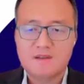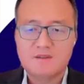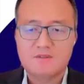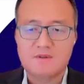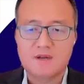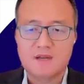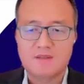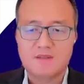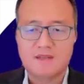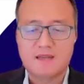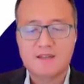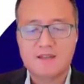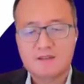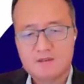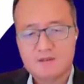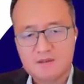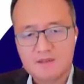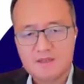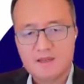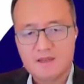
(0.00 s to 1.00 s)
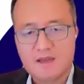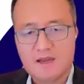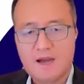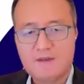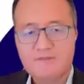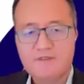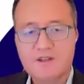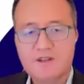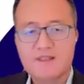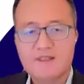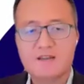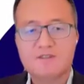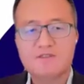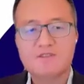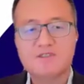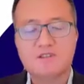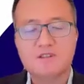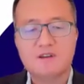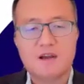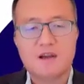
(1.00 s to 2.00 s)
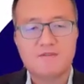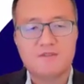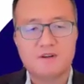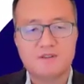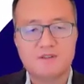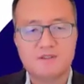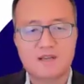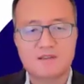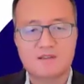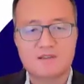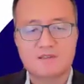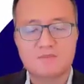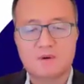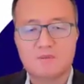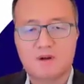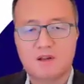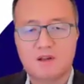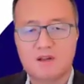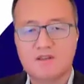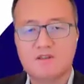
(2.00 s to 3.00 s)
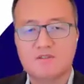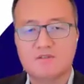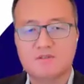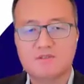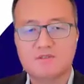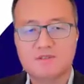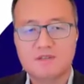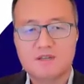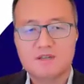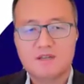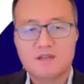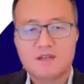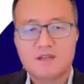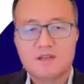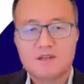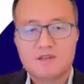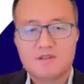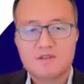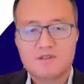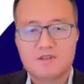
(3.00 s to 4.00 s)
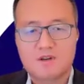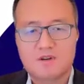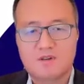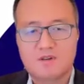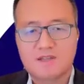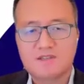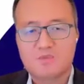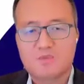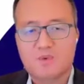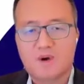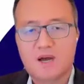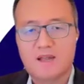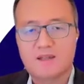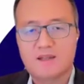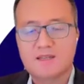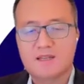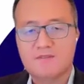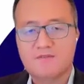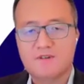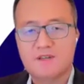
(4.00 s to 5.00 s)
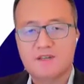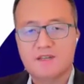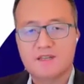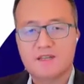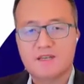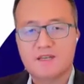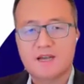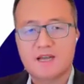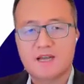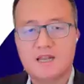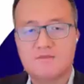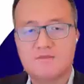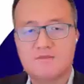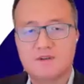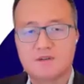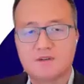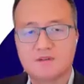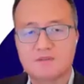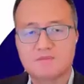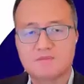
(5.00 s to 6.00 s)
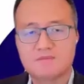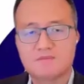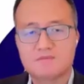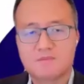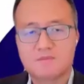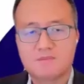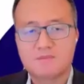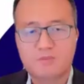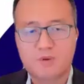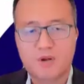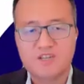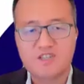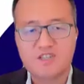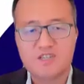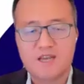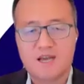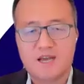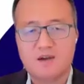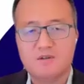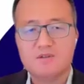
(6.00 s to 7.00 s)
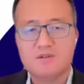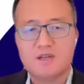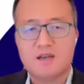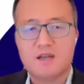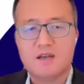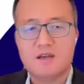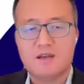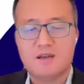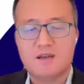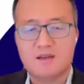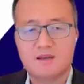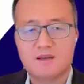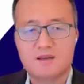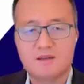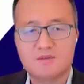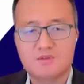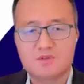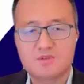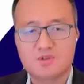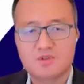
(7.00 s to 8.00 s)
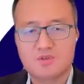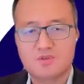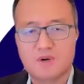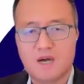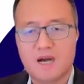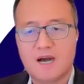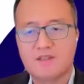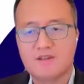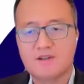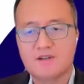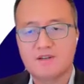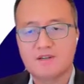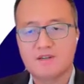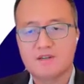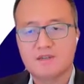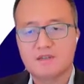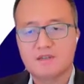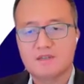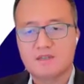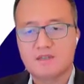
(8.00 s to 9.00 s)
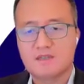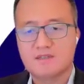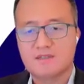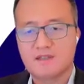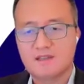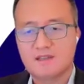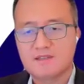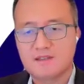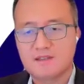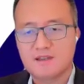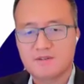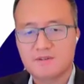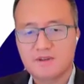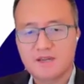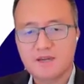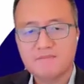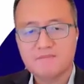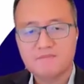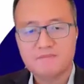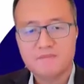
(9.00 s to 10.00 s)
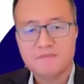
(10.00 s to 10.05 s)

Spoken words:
right? Then after that, you still have some small molecules. So that's one, definitely they kind of branch out to other disease area.